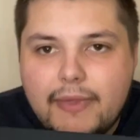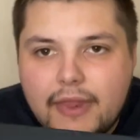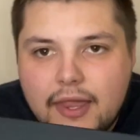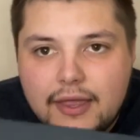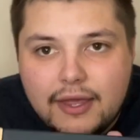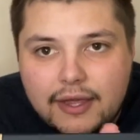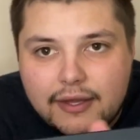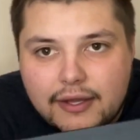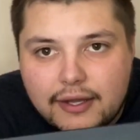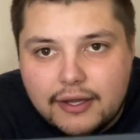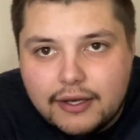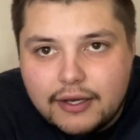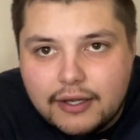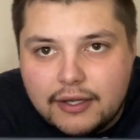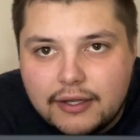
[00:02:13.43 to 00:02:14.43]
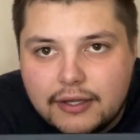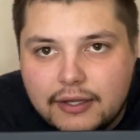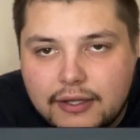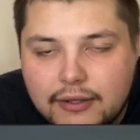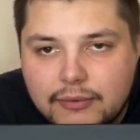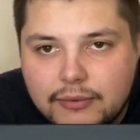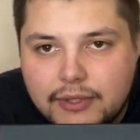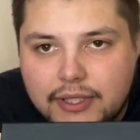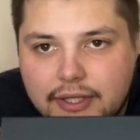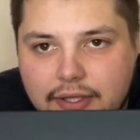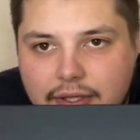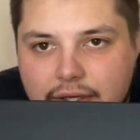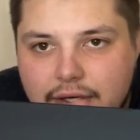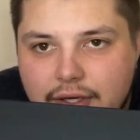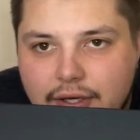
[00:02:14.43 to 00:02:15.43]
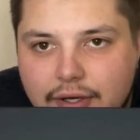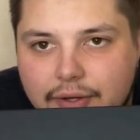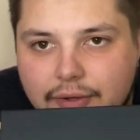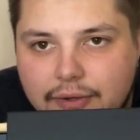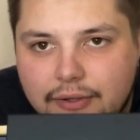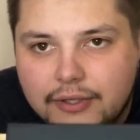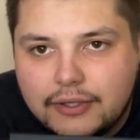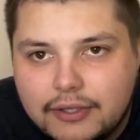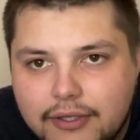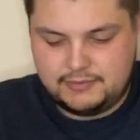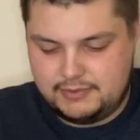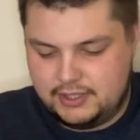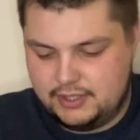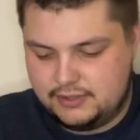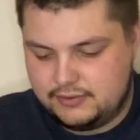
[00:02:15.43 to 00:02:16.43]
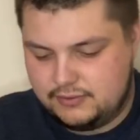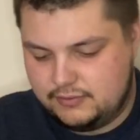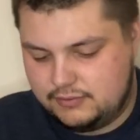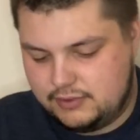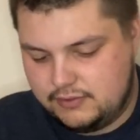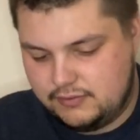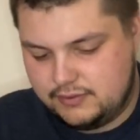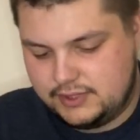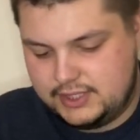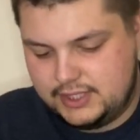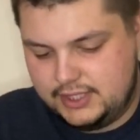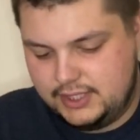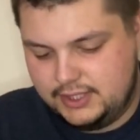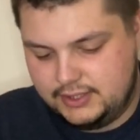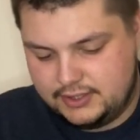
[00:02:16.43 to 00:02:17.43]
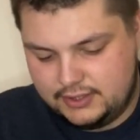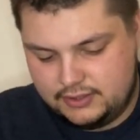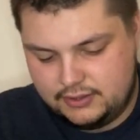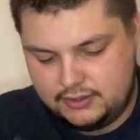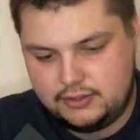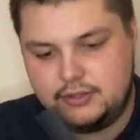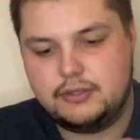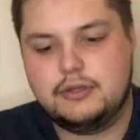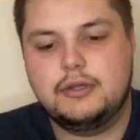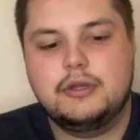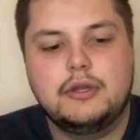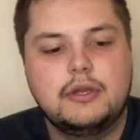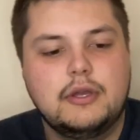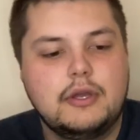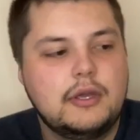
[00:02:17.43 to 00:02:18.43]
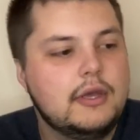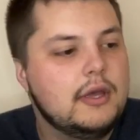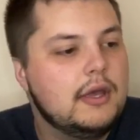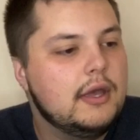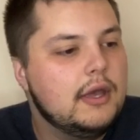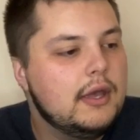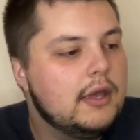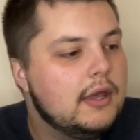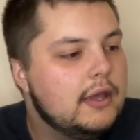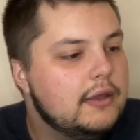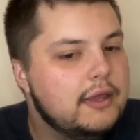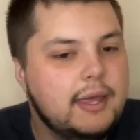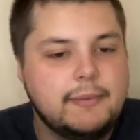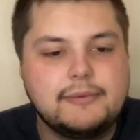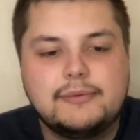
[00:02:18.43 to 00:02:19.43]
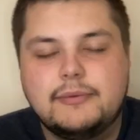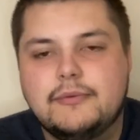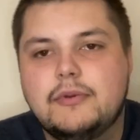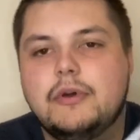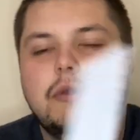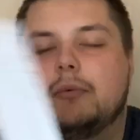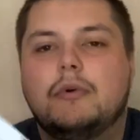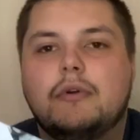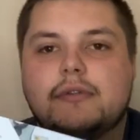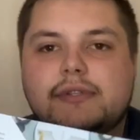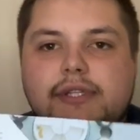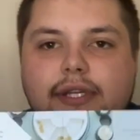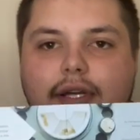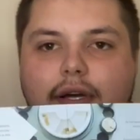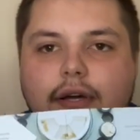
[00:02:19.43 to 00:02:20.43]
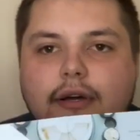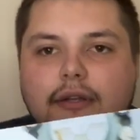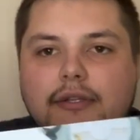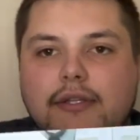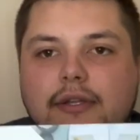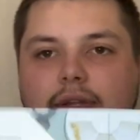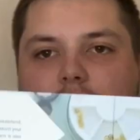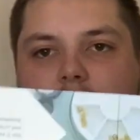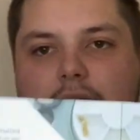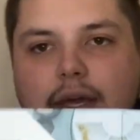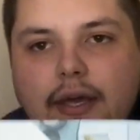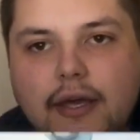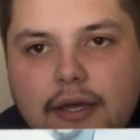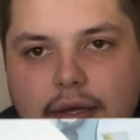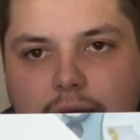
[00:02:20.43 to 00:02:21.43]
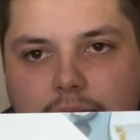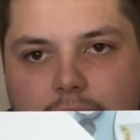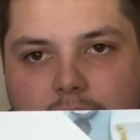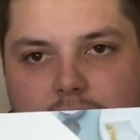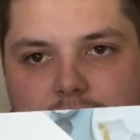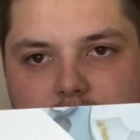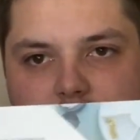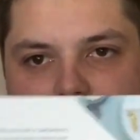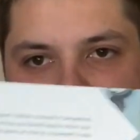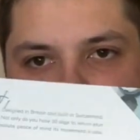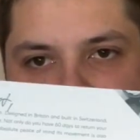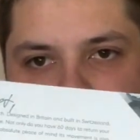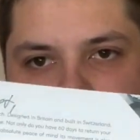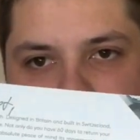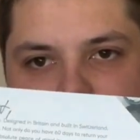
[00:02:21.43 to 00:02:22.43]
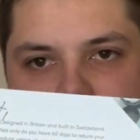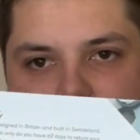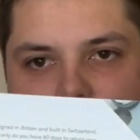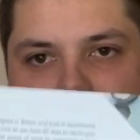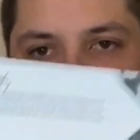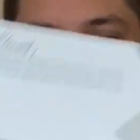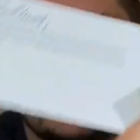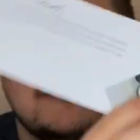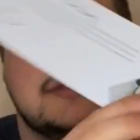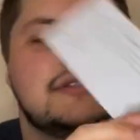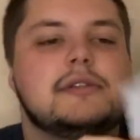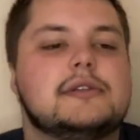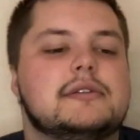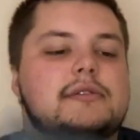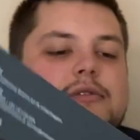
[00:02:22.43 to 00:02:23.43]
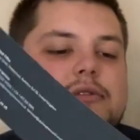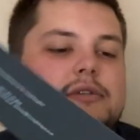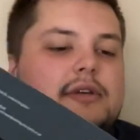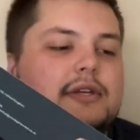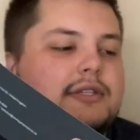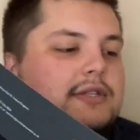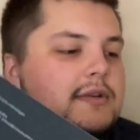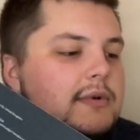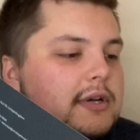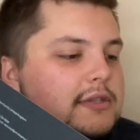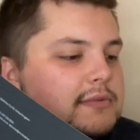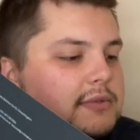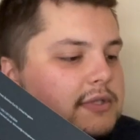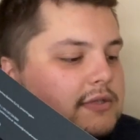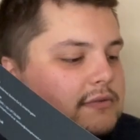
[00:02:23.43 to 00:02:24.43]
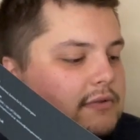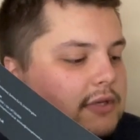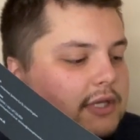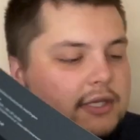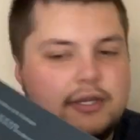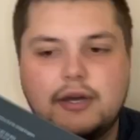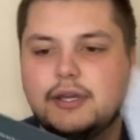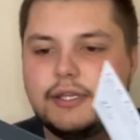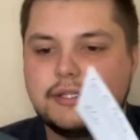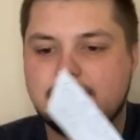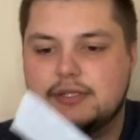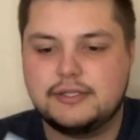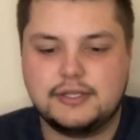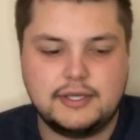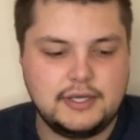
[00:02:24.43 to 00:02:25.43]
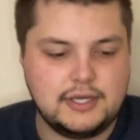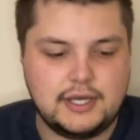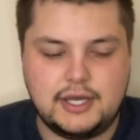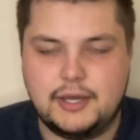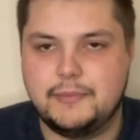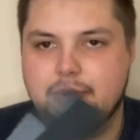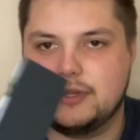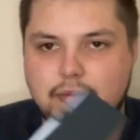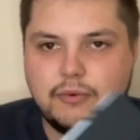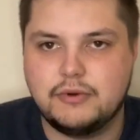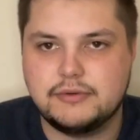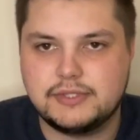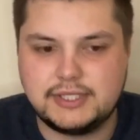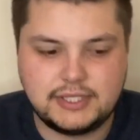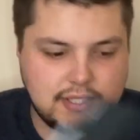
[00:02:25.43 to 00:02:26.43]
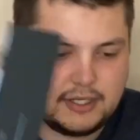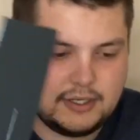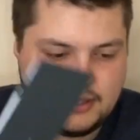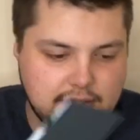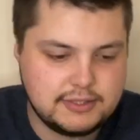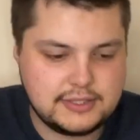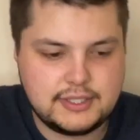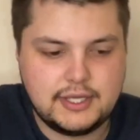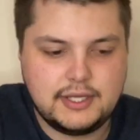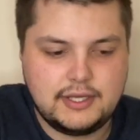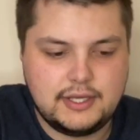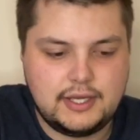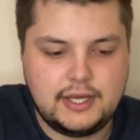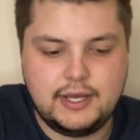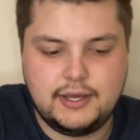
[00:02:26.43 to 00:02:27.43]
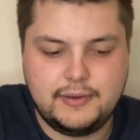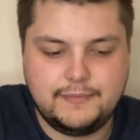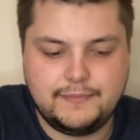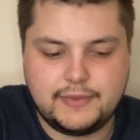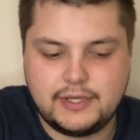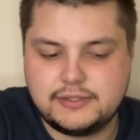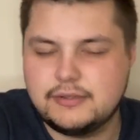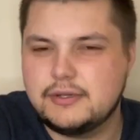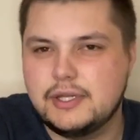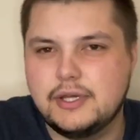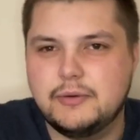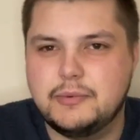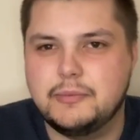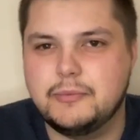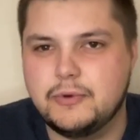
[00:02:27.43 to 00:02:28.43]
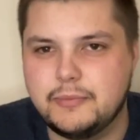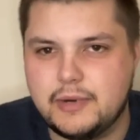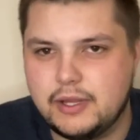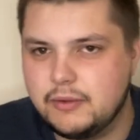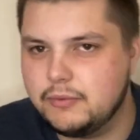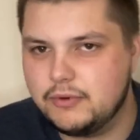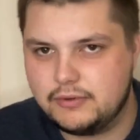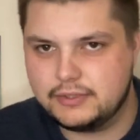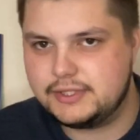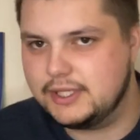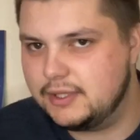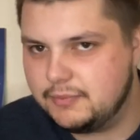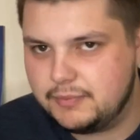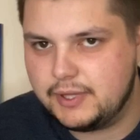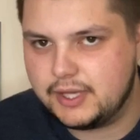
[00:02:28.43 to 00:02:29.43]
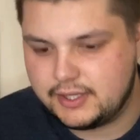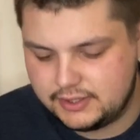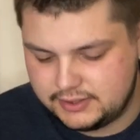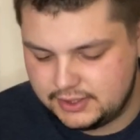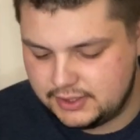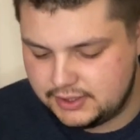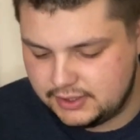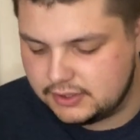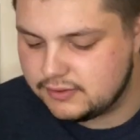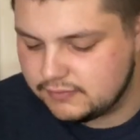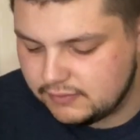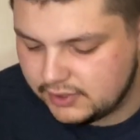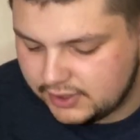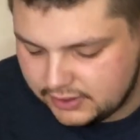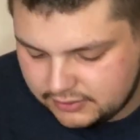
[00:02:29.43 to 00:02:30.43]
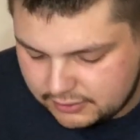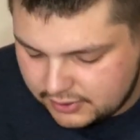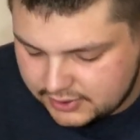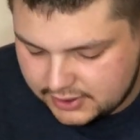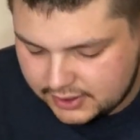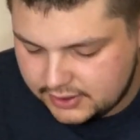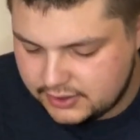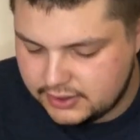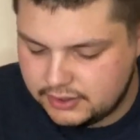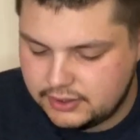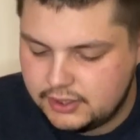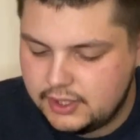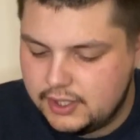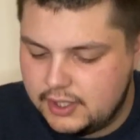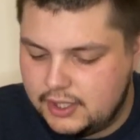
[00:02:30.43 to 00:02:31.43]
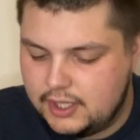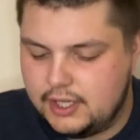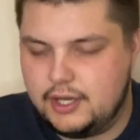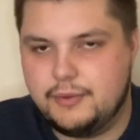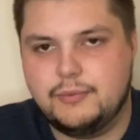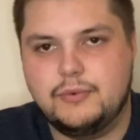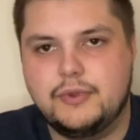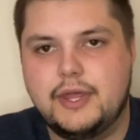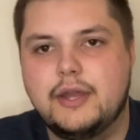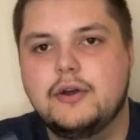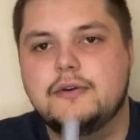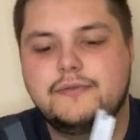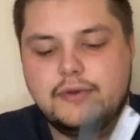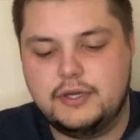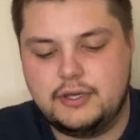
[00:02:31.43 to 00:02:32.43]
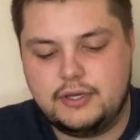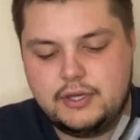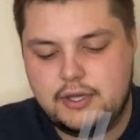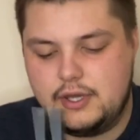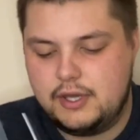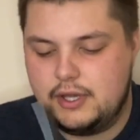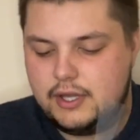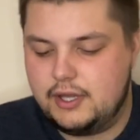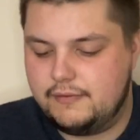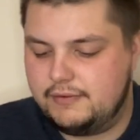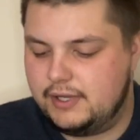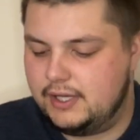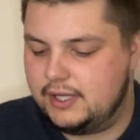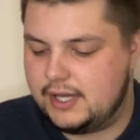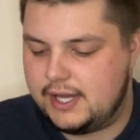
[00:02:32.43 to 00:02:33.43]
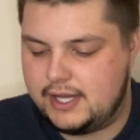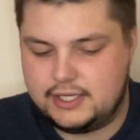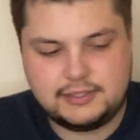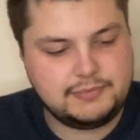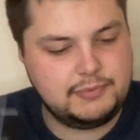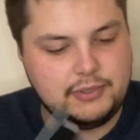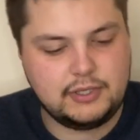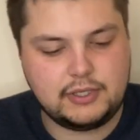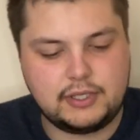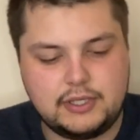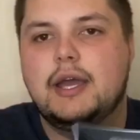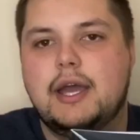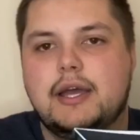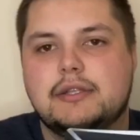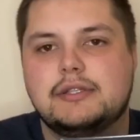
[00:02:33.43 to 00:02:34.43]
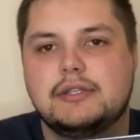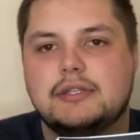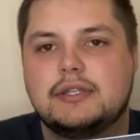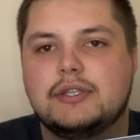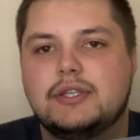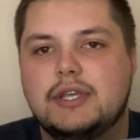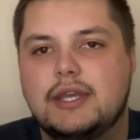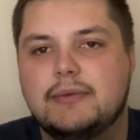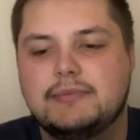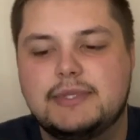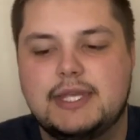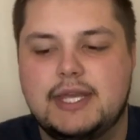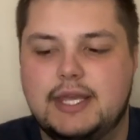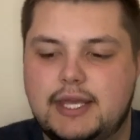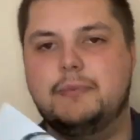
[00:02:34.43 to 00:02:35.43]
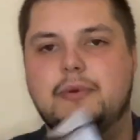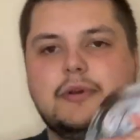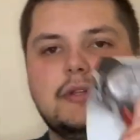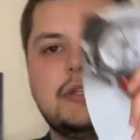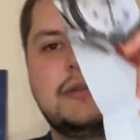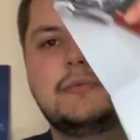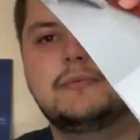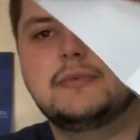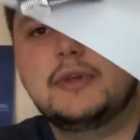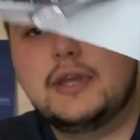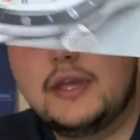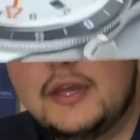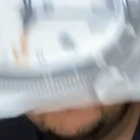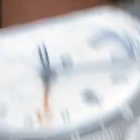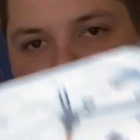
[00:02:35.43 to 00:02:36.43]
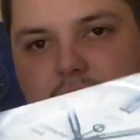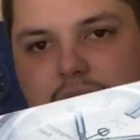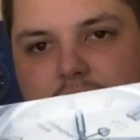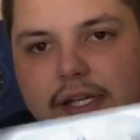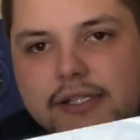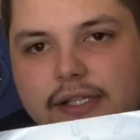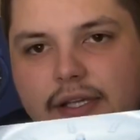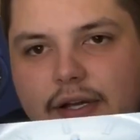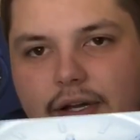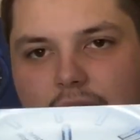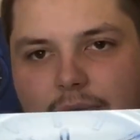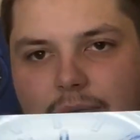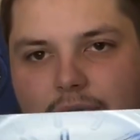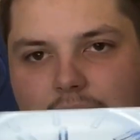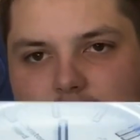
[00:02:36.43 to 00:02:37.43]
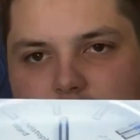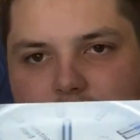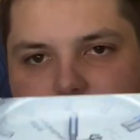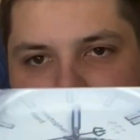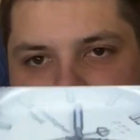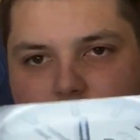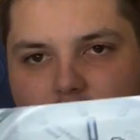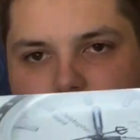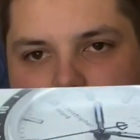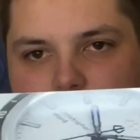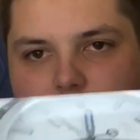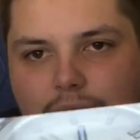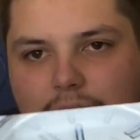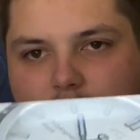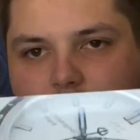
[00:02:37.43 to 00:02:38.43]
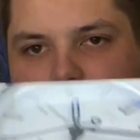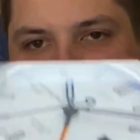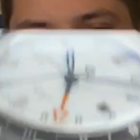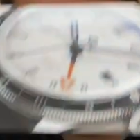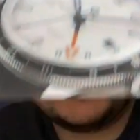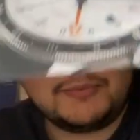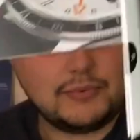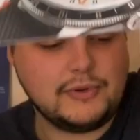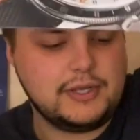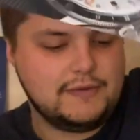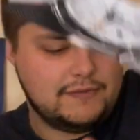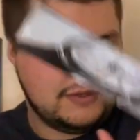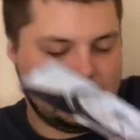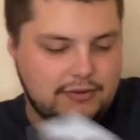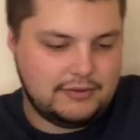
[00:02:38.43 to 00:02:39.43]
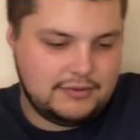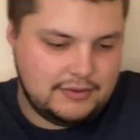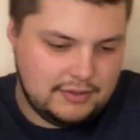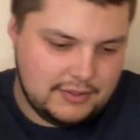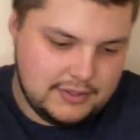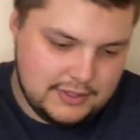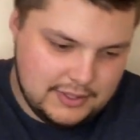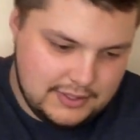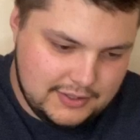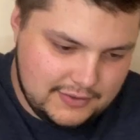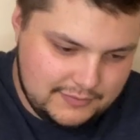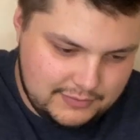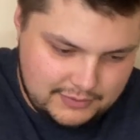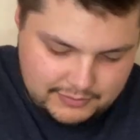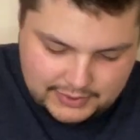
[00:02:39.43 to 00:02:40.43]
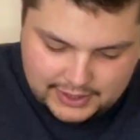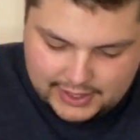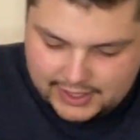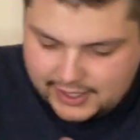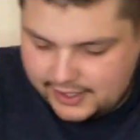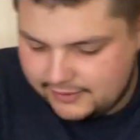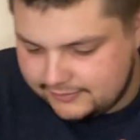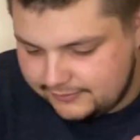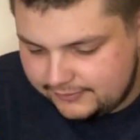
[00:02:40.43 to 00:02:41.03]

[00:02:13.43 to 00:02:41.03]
And then here we go. Gonna be sort of warranties and yep. So we've got the warranty card there, which is signed to us, which is really nice. And the warranty card. I'll talk a little bit more about the warranty in a bit because it's really interesting actually. What they offer. Lovely handbook. How to use the GMT for some fantastic artwork, giving a little sneak preview of what we have.